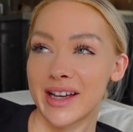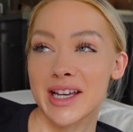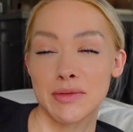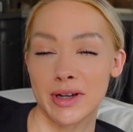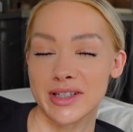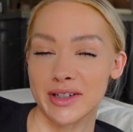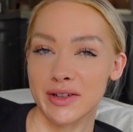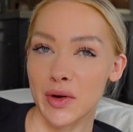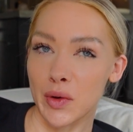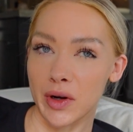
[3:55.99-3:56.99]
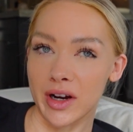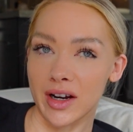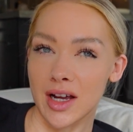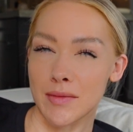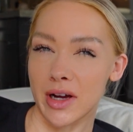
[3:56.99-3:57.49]
espresso
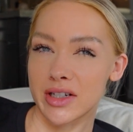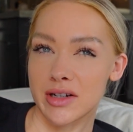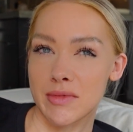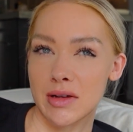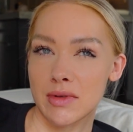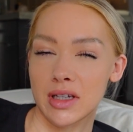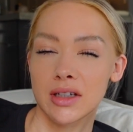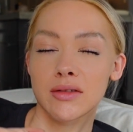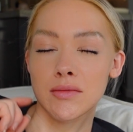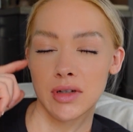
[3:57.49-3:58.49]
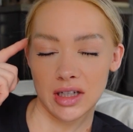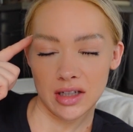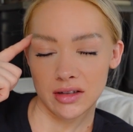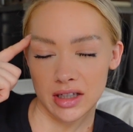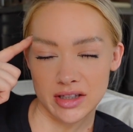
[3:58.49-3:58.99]
or a matcha maybe, would be
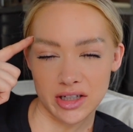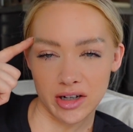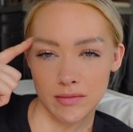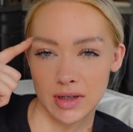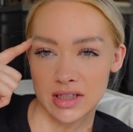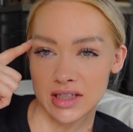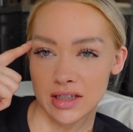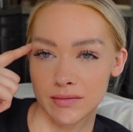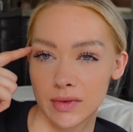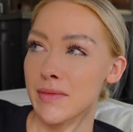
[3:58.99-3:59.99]
easier on my system.